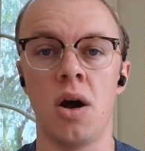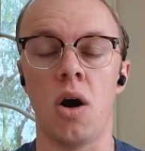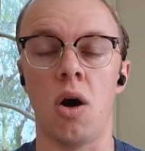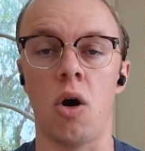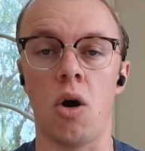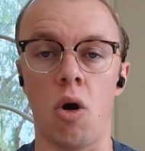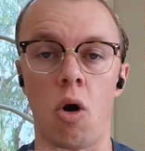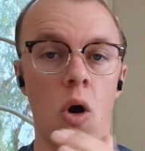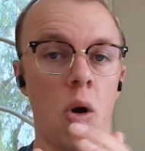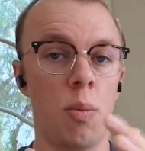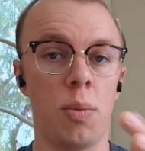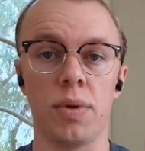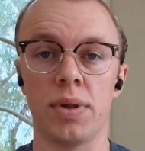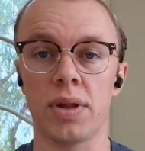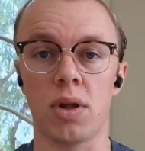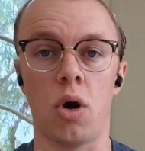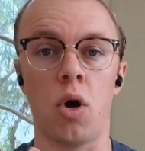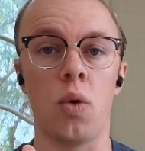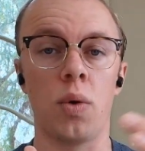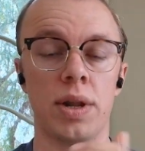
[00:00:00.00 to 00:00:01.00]
are almost
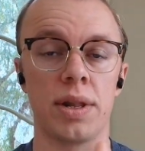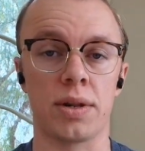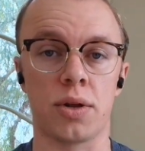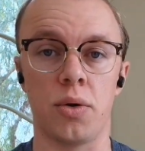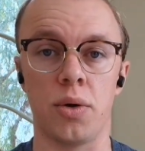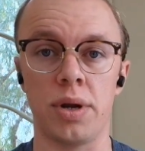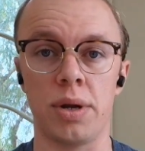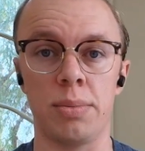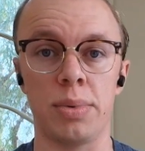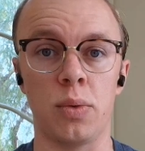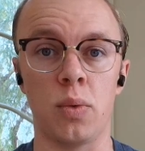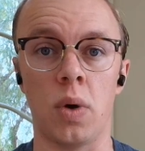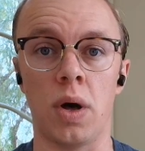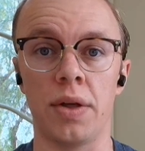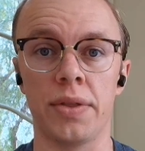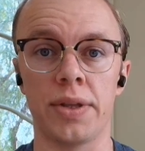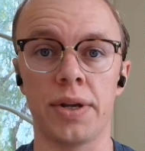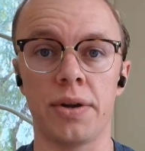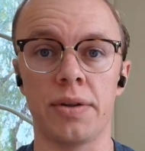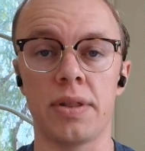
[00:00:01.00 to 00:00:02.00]
always going to be
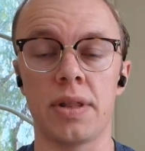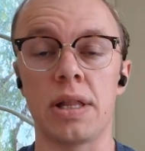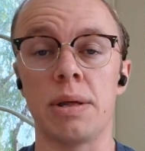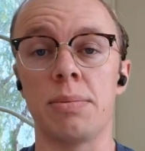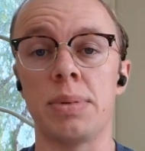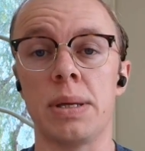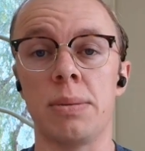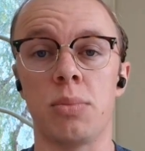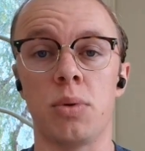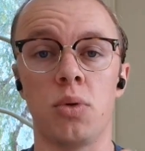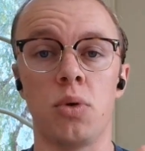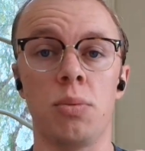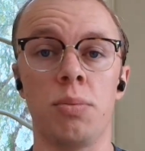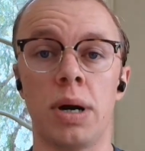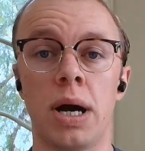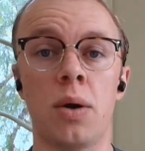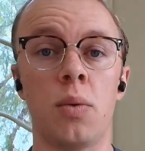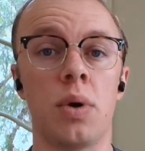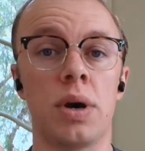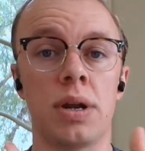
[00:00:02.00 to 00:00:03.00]
wealthier than the people who
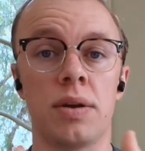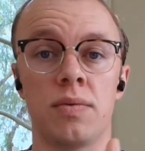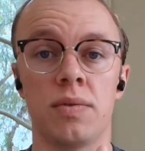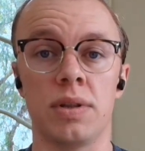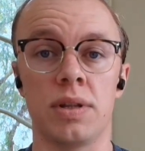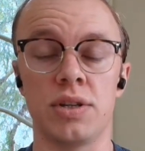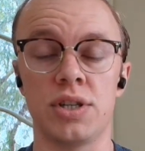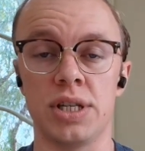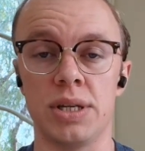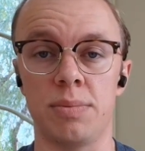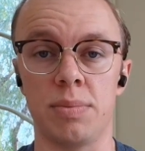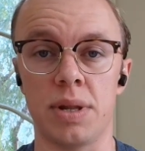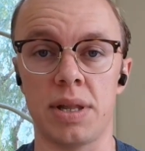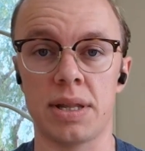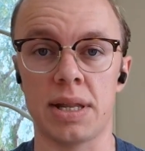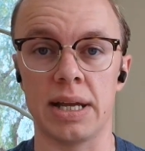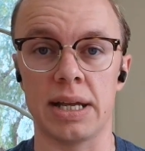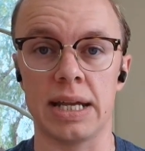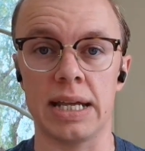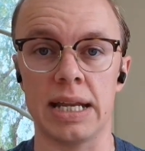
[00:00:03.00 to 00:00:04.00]
buy whatever the cheapest
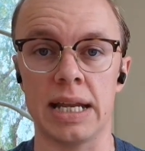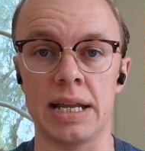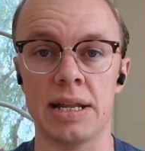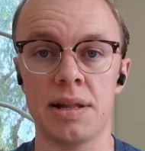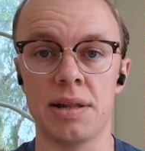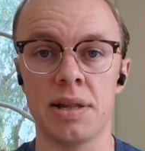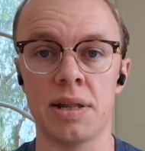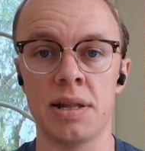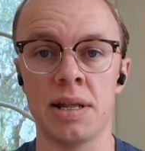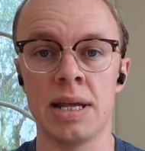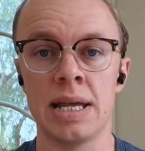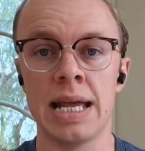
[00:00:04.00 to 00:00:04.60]
ticket is.